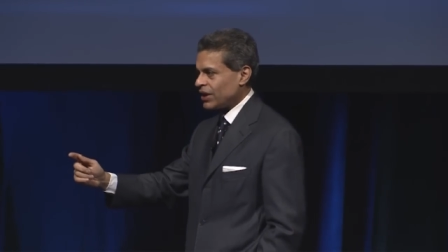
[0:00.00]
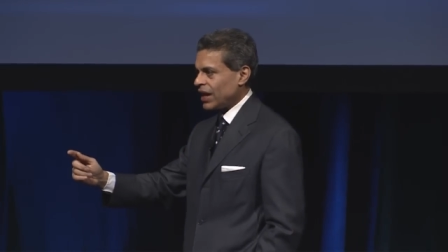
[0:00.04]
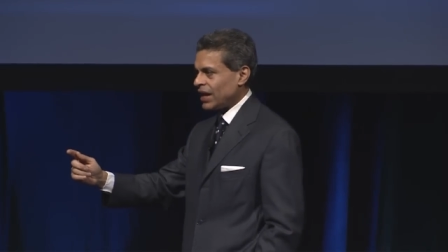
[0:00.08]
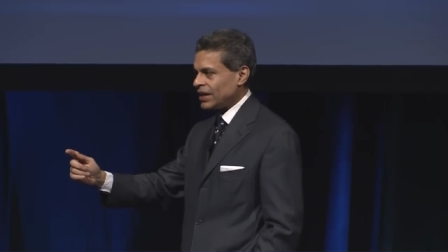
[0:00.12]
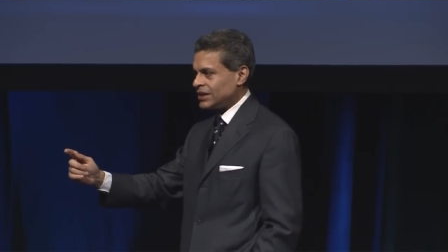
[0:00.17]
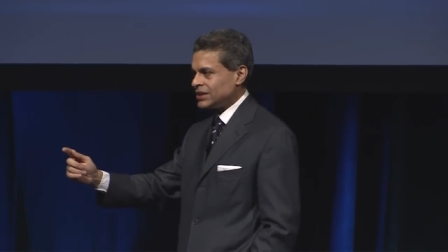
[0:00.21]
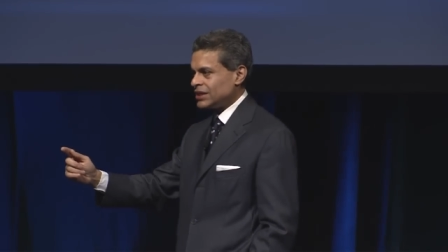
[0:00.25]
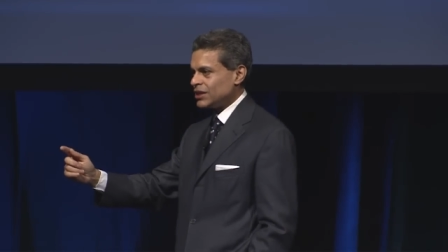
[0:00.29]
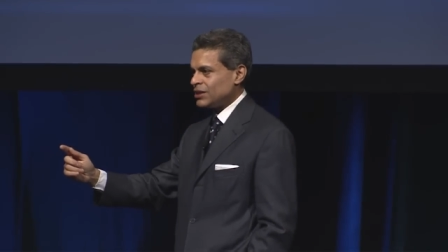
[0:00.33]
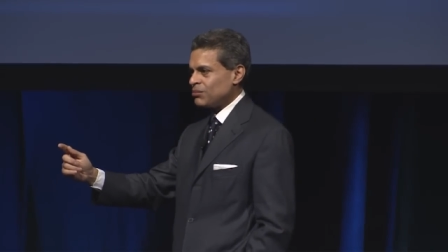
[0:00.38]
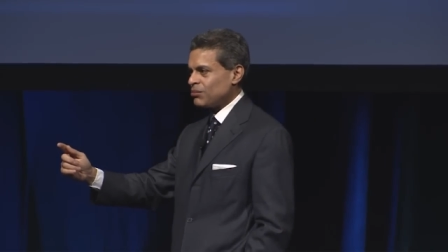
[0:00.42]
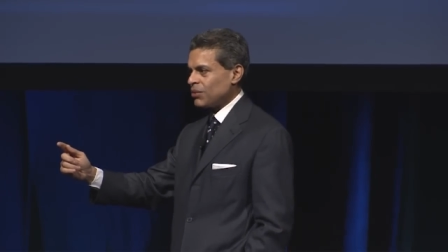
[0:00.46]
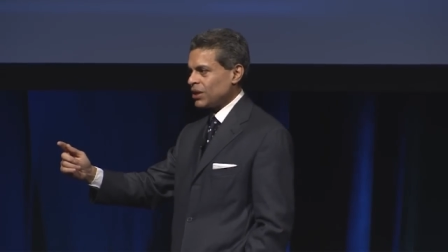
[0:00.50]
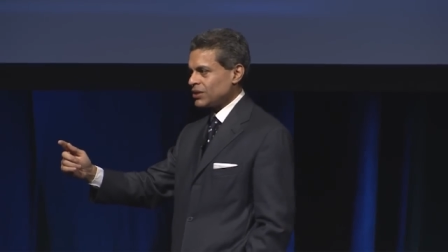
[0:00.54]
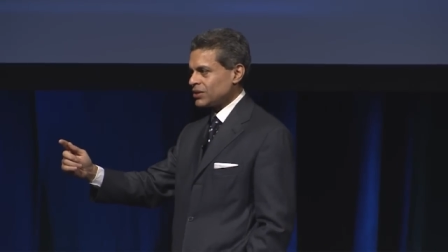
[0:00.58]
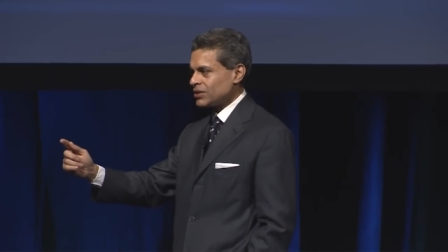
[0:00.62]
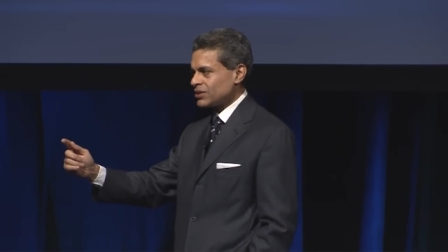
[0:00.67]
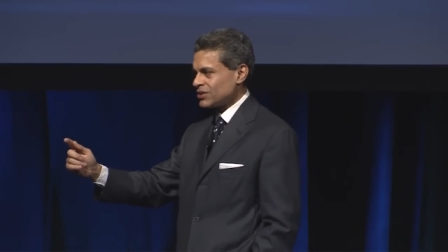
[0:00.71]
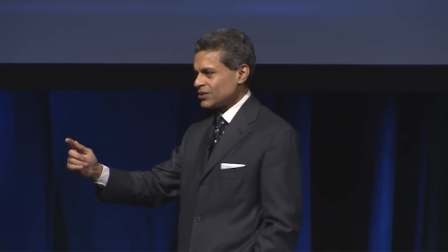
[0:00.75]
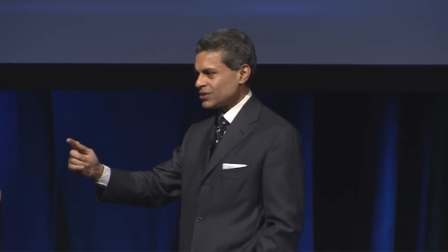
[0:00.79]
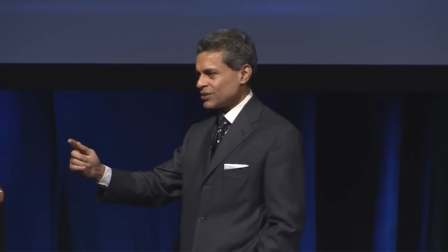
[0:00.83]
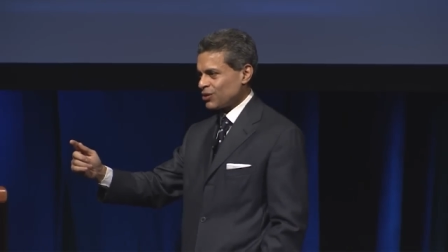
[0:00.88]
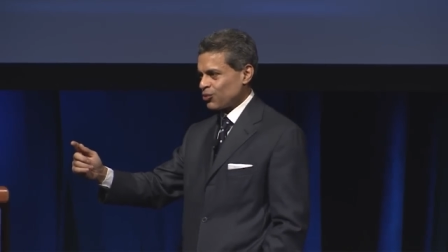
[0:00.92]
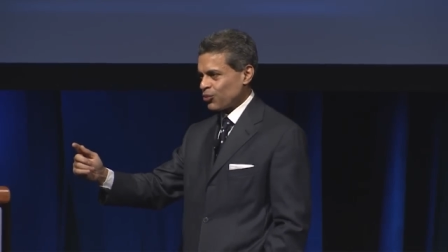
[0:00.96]
18
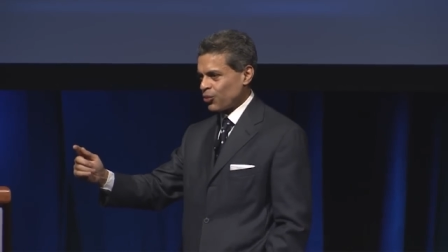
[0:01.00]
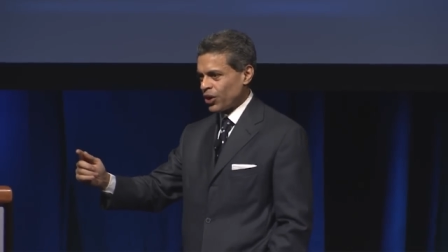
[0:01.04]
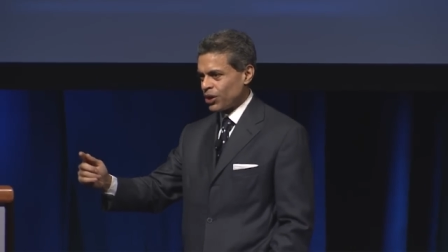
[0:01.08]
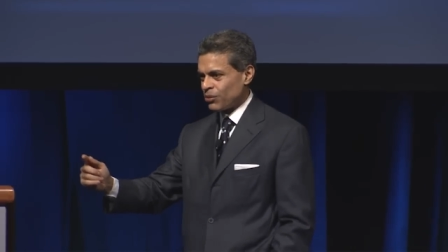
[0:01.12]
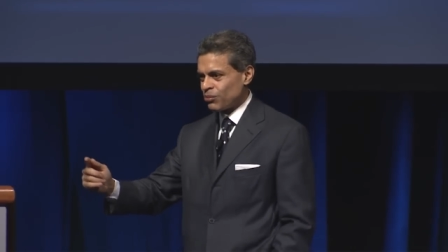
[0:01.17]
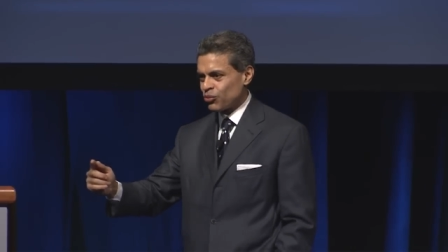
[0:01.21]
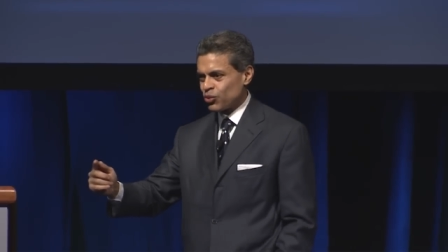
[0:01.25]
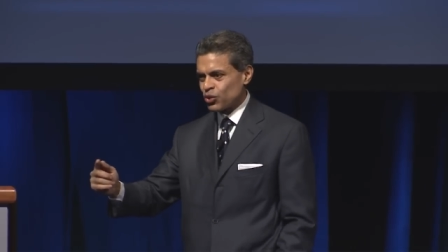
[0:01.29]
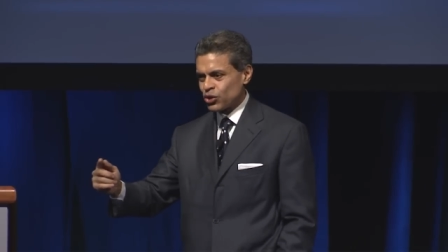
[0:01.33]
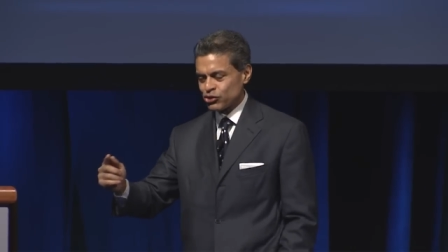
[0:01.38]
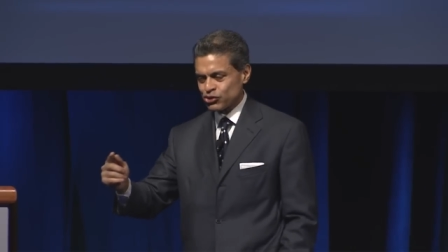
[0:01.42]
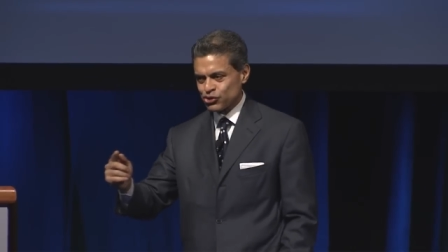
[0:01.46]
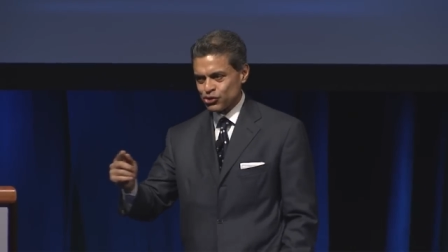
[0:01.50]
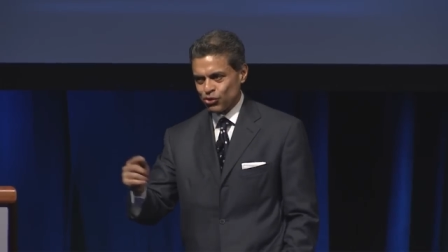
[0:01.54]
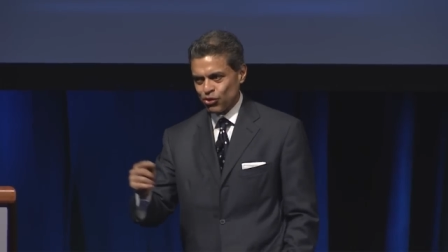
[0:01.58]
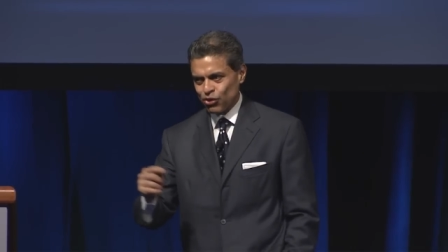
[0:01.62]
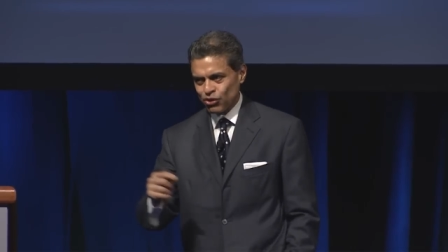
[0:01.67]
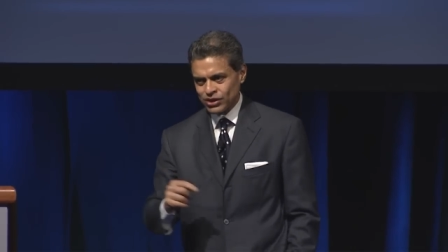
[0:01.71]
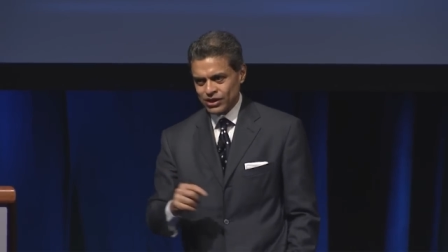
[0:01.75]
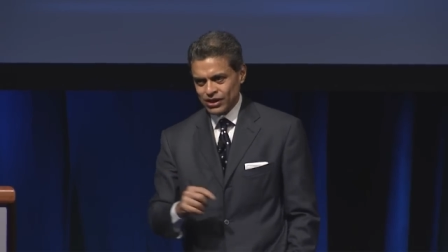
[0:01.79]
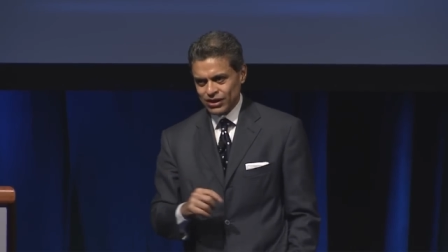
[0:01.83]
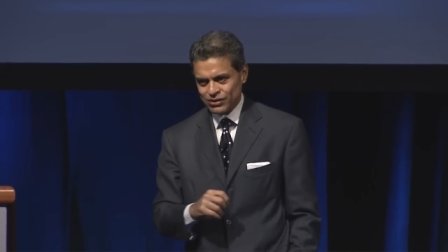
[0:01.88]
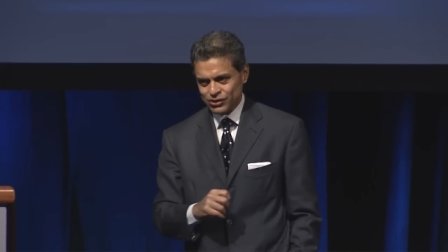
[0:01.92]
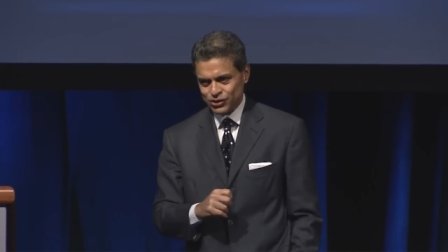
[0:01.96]
months the way Moore's law
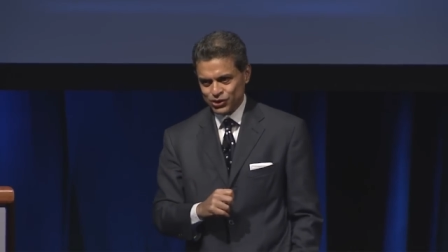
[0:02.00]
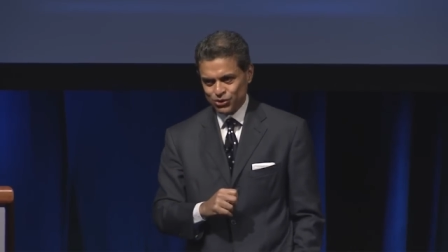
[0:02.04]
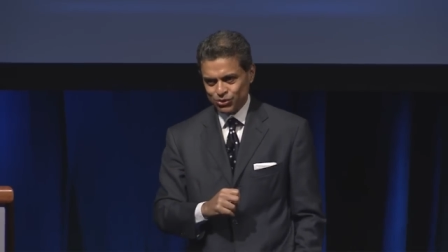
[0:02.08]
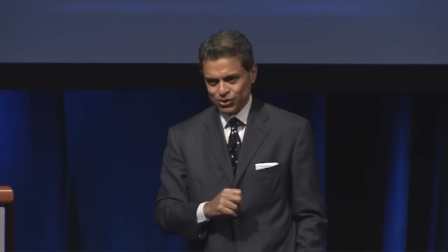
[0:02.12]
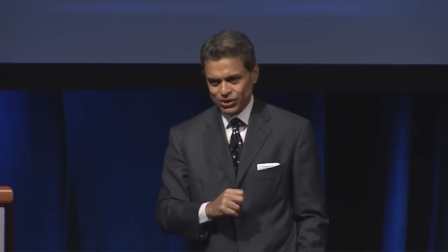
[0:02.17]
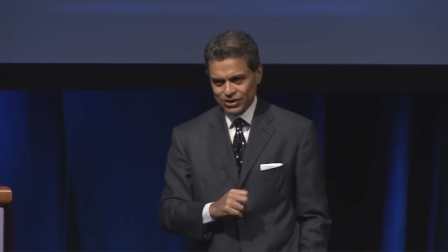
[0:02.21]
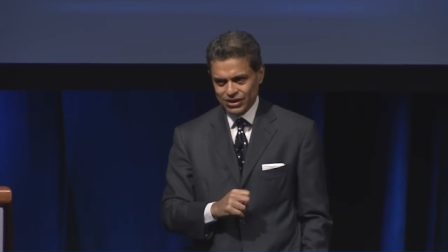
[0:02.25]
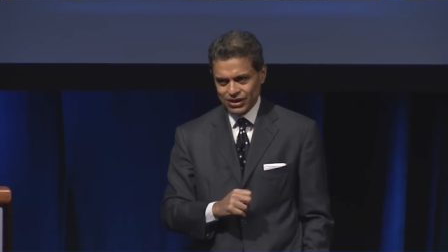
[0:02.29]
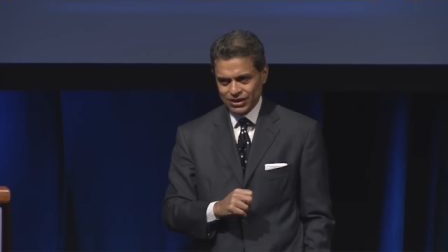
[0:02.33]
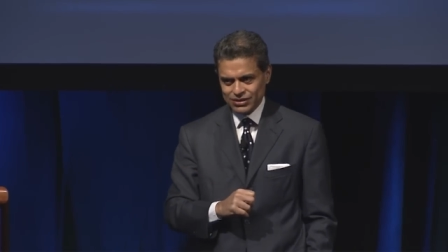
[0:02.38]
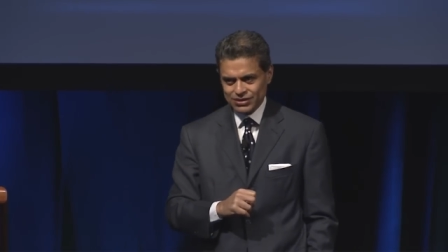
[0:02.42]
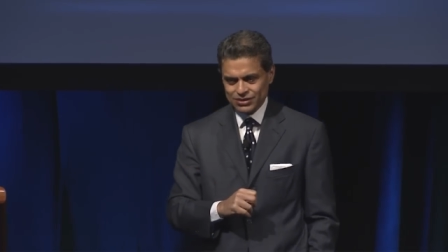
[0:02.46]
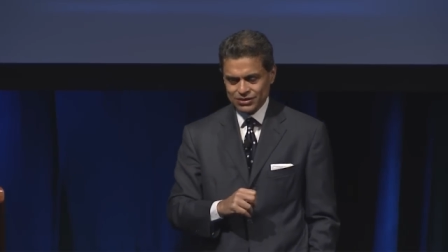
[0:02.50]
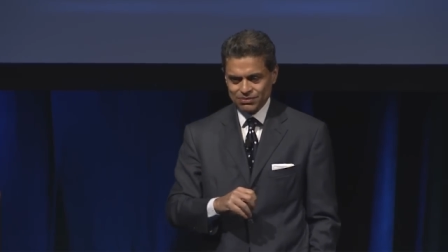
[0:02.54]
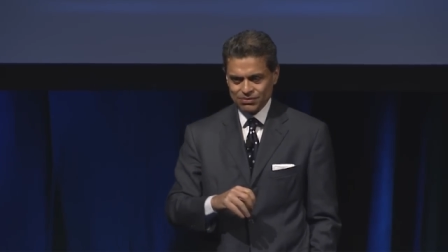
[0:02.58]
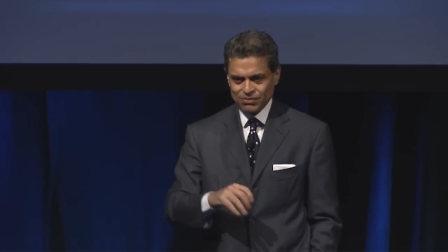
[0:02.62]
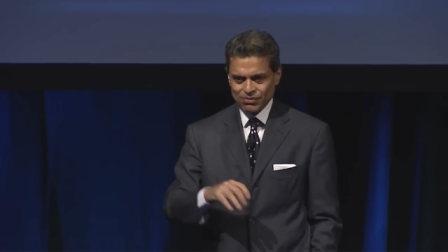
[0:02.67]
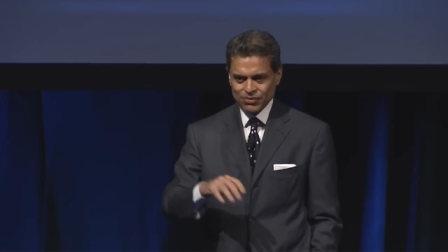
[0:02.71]
tells you it does.